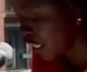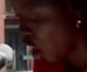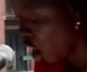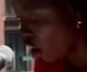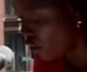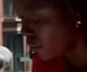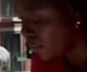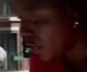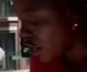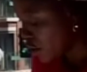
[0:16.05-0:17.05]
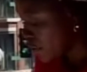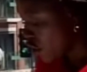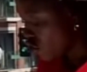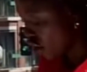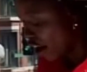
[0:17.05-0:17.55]
City Hall,
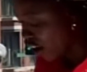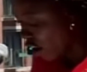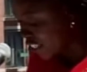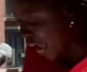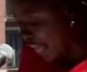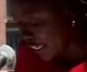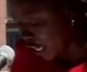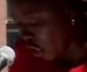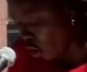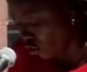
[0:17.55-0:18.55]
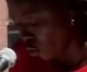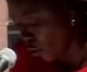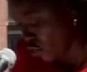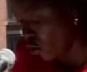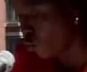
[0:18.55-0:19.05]
sharing our talent and culture
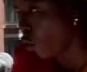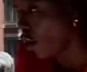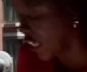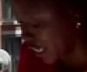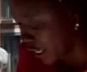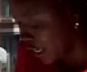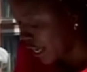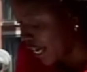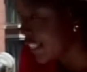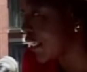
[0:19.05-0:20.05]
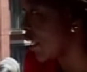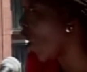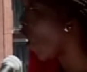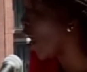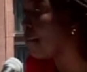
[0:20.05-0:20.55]
with those working in City Hall.